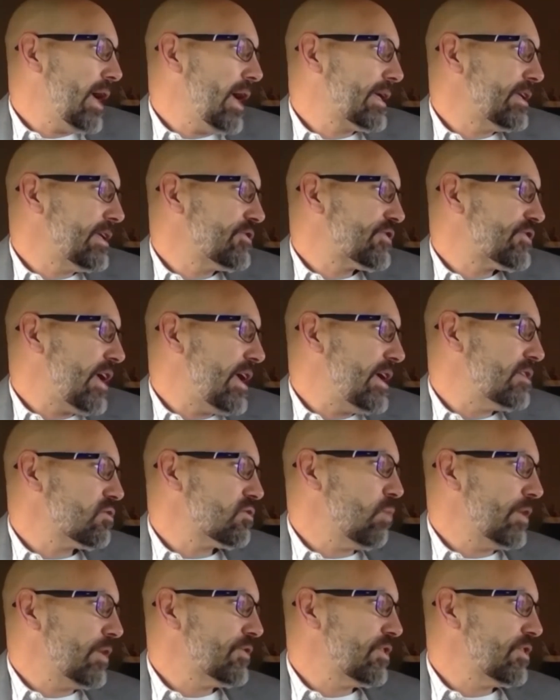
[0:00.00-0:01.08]
I can say is
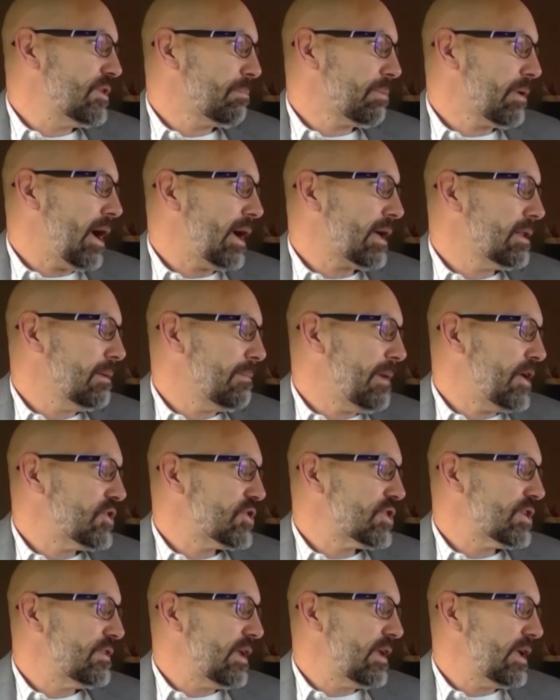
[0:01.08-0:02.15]
what's in the proclamation,